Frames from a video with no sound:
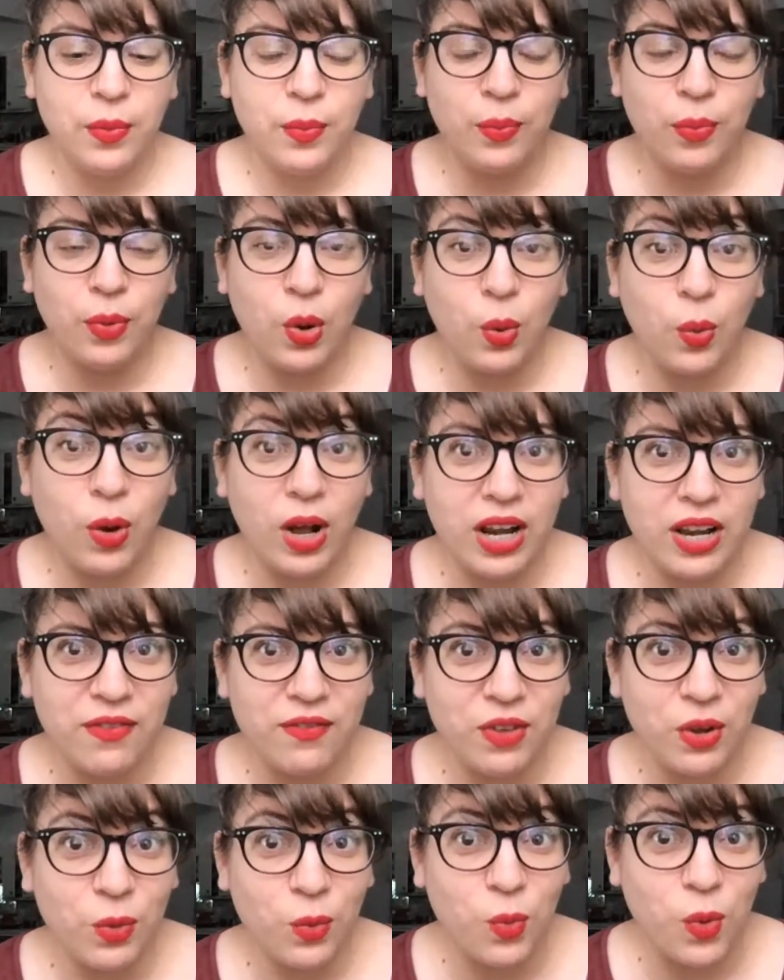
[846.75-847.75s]
But what
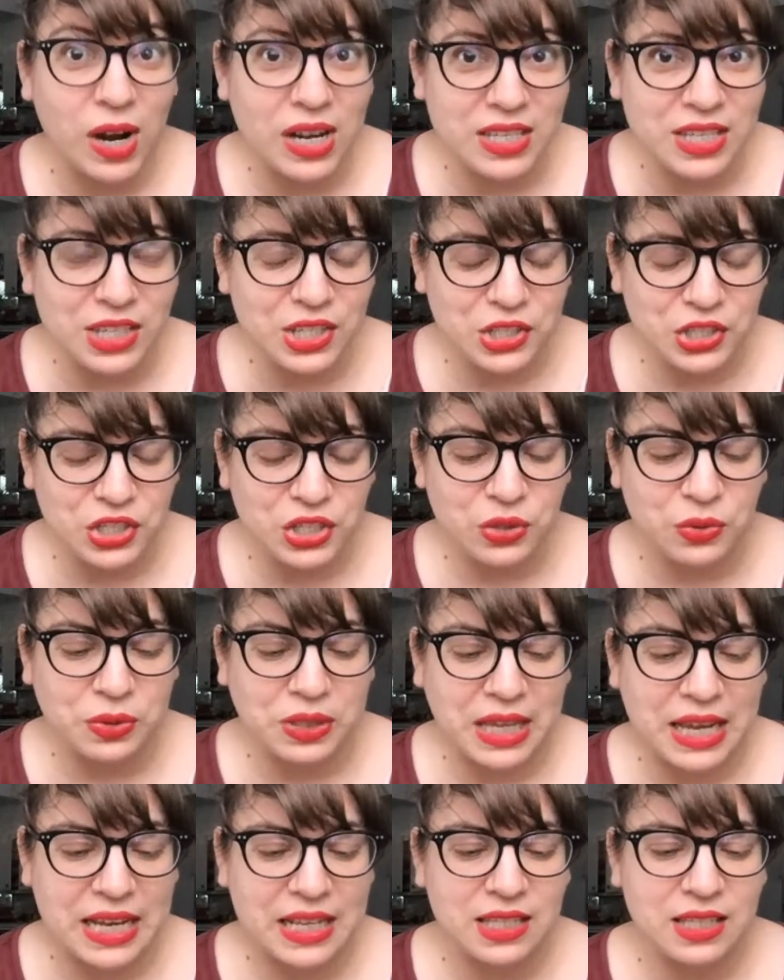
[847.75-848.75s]
if it wasn't too
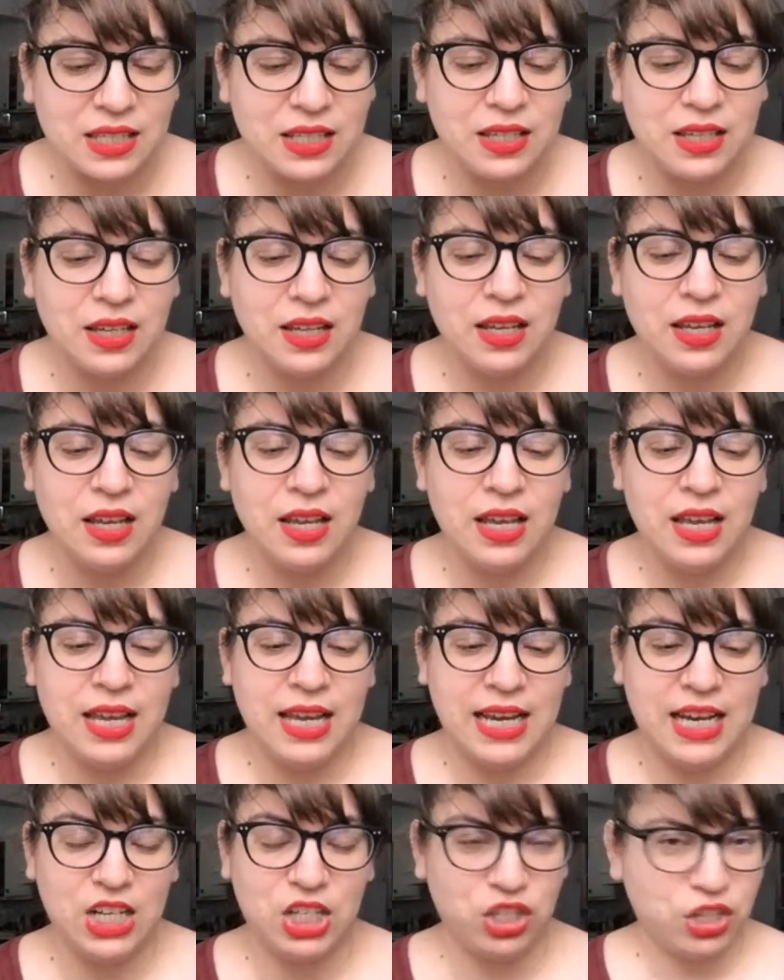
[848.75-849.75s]
late?
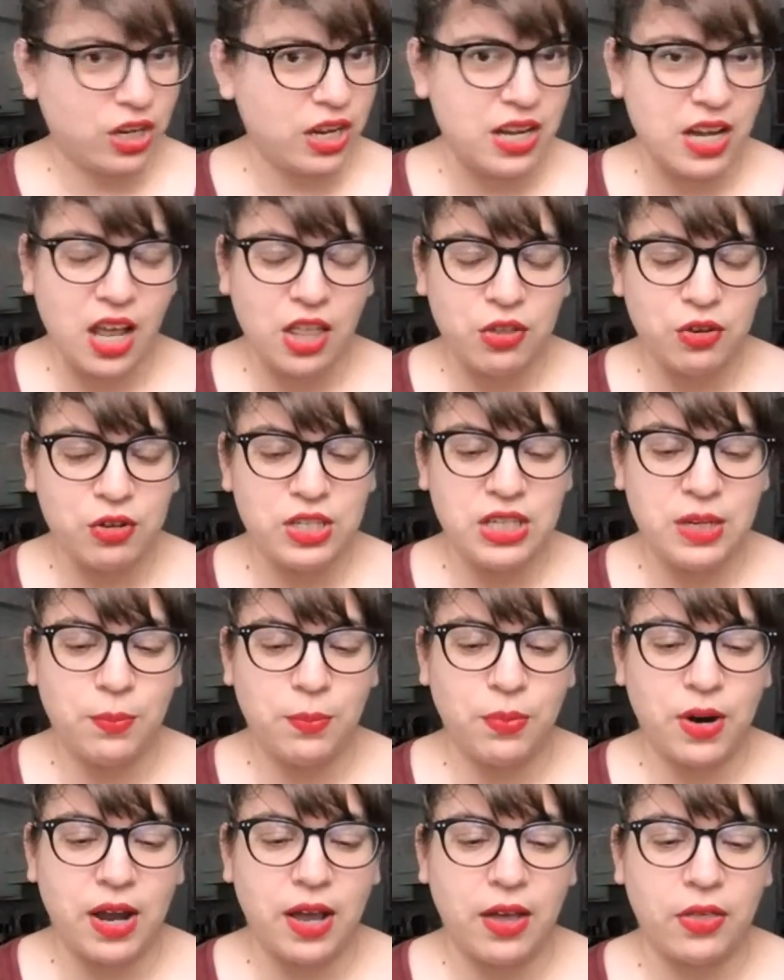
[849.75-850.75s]
He took another deep
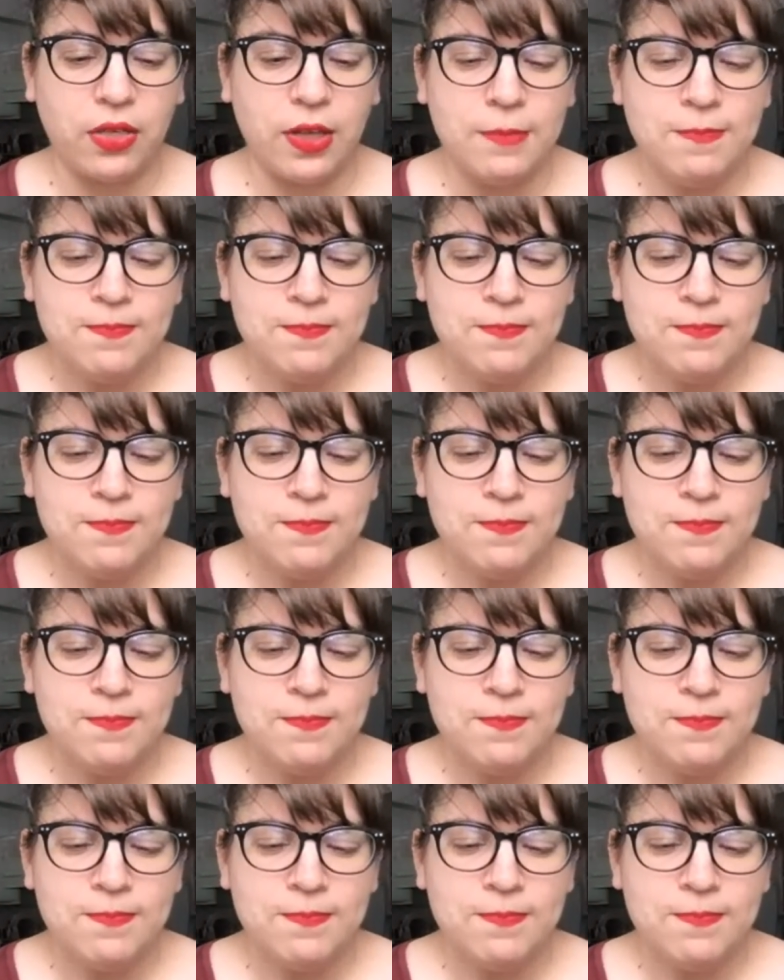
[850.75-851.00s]
breath.